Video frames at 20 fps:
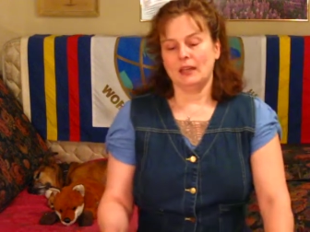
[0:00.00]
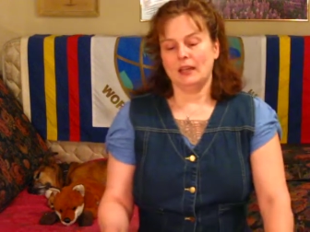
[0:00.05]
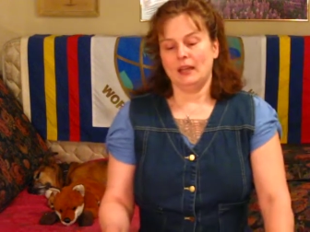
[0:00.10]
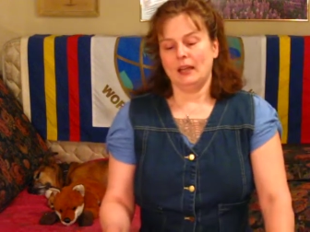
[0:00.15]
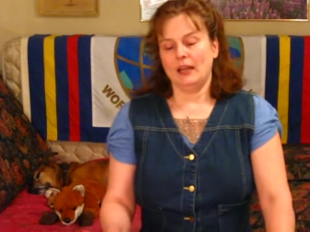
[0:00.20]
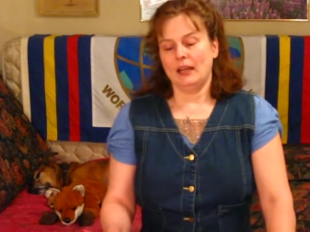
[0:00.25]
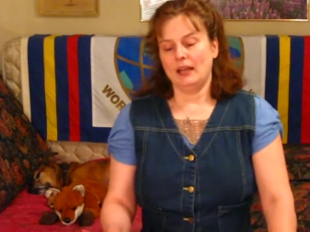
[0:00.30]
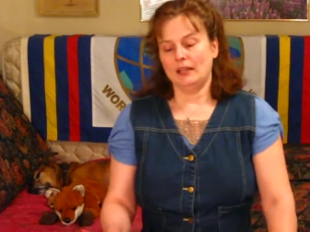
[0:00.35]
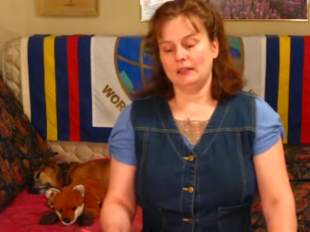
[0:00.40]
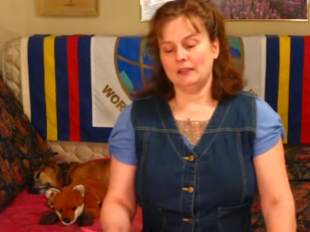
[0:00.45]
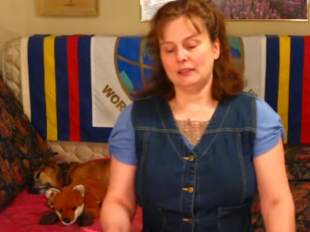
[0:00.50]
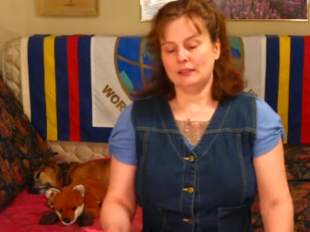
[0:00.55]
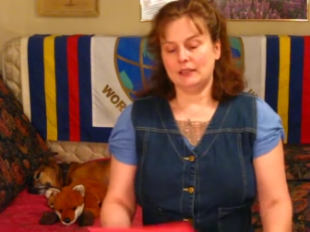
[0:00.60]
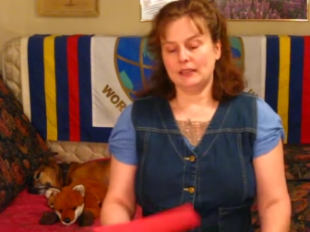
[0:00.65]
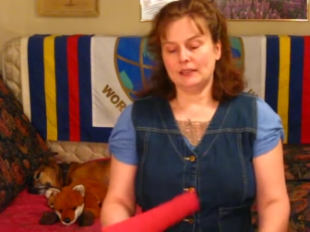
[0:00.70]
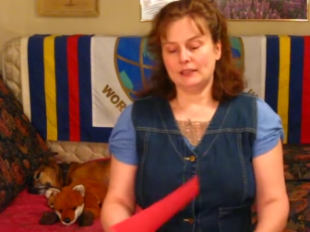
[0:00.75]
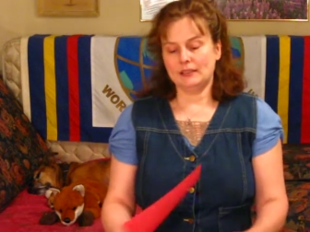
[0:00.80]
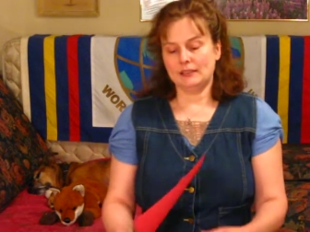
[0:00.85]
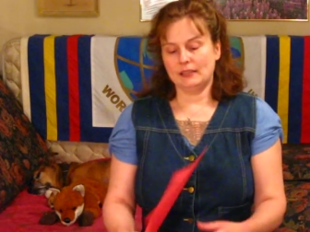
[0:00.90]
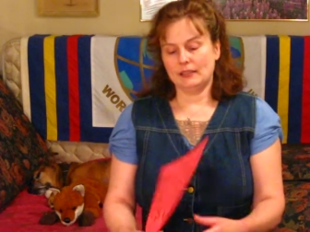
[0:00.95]
And
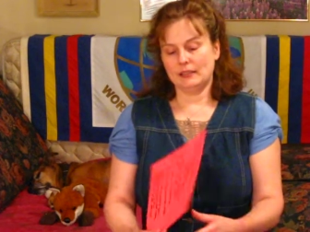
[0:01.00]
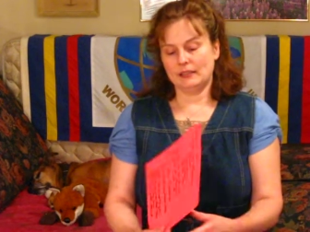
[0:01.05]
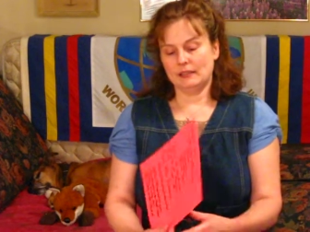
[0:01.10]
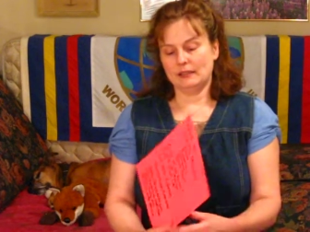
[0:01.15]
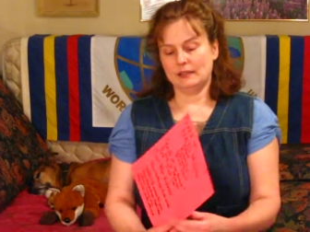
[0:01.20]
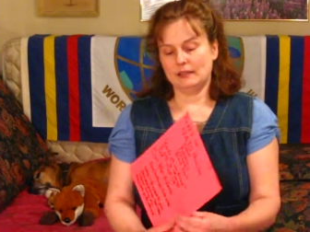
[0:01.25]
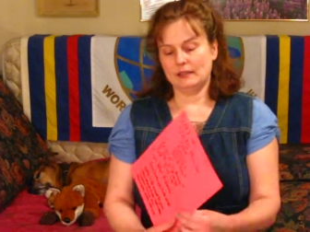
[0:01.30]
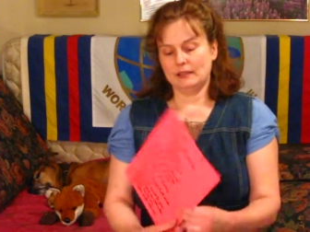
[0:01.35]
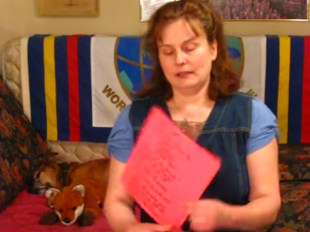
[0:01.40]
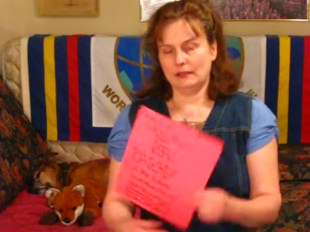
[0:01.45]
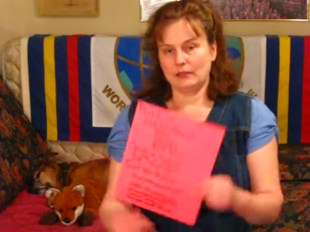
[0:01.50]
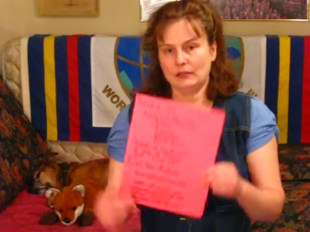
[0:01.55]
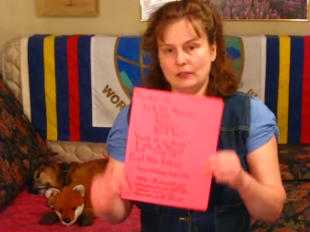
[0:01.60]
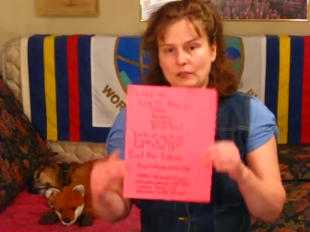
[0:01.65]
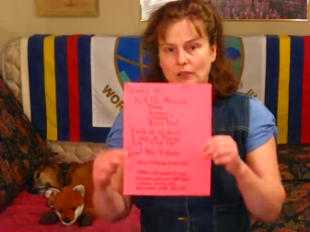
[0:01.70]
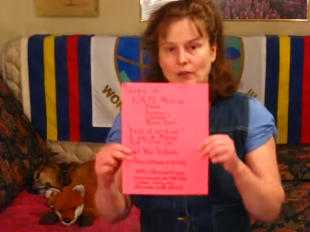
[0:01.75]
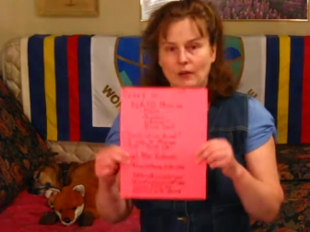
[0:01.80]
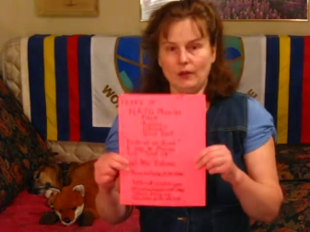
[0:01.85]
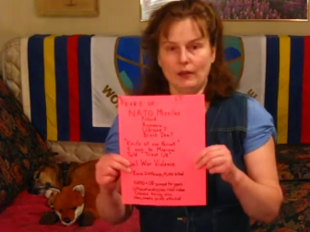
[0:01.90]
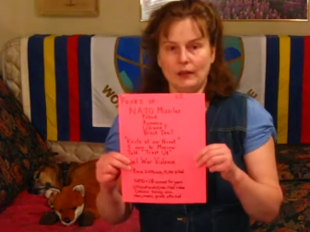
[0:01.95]
this
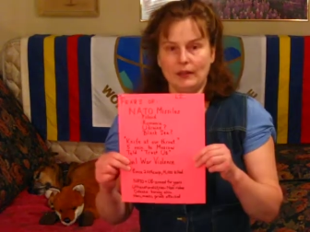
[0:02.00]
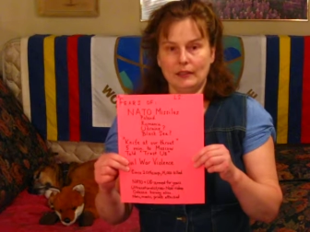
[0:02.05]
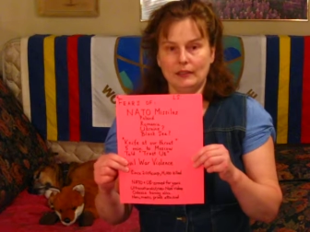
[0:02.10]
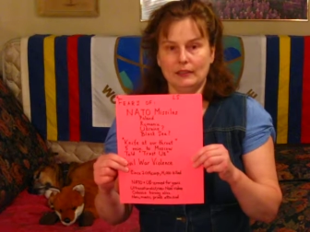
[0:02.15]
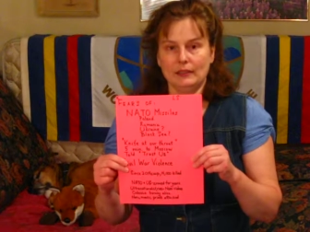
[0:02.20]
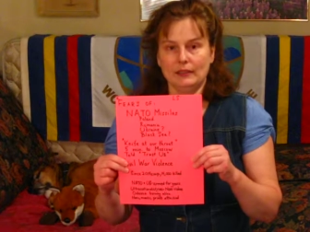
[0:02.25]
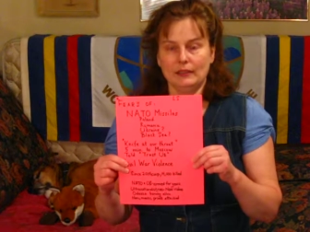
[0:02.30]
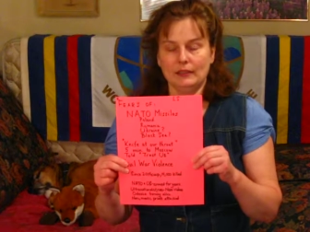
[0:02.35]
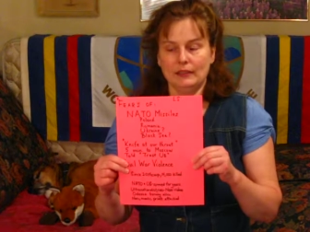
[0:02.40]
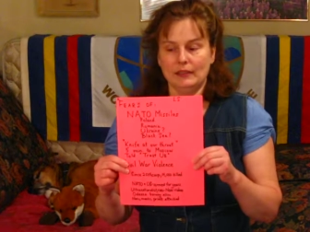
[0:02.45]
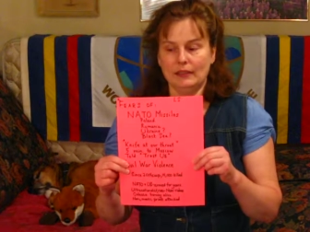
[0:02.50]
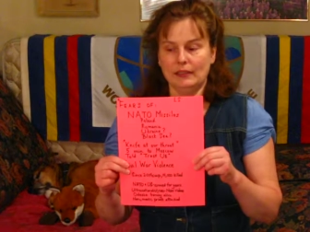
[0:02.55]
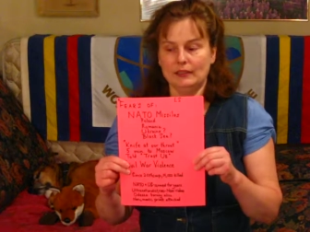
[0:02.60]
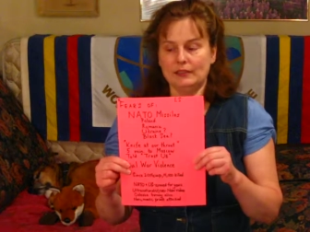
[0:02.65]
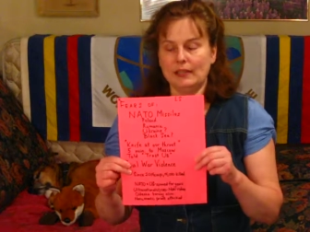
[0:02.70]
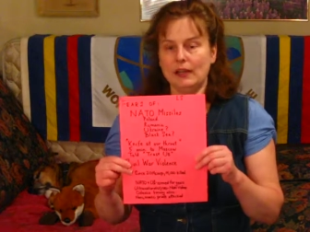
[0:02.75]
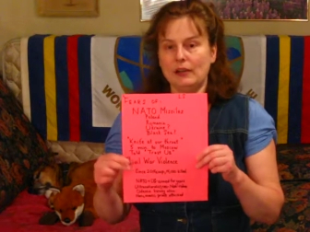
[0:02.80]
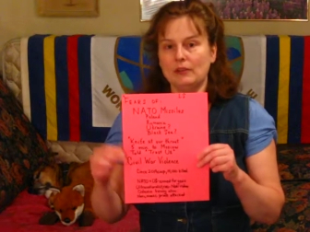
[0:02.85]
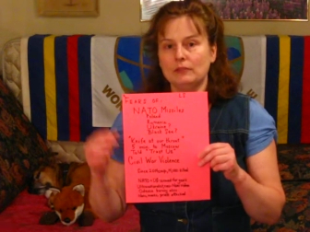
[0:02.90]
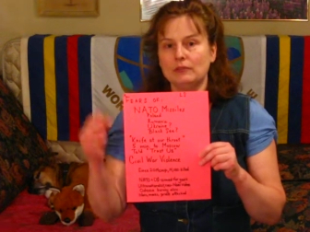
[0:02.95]
card is
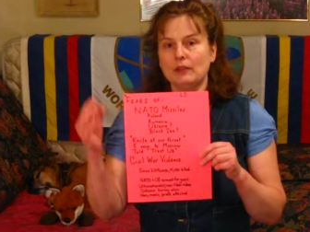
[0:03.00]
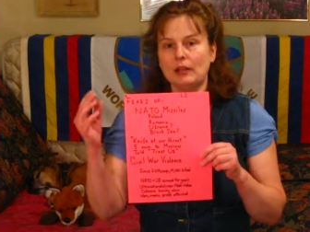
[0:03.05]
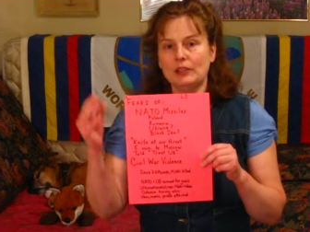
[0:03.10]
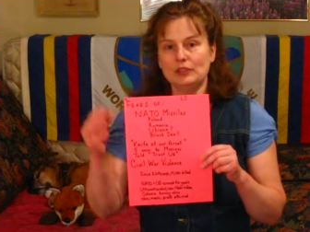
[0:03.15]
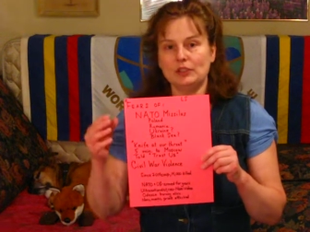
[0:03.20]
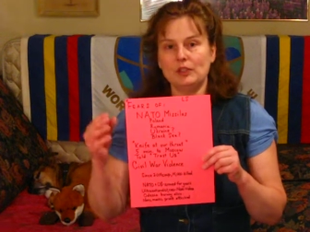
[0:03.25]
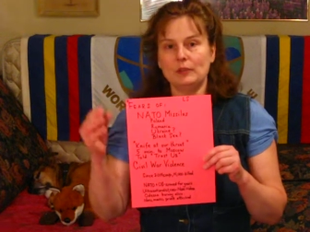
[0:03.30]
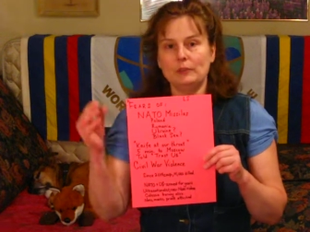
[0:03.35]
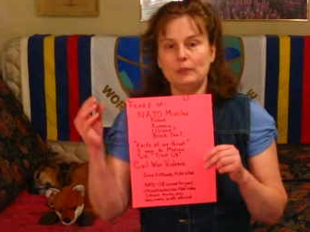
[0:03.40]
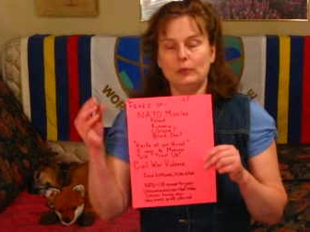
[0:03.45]
how Russia,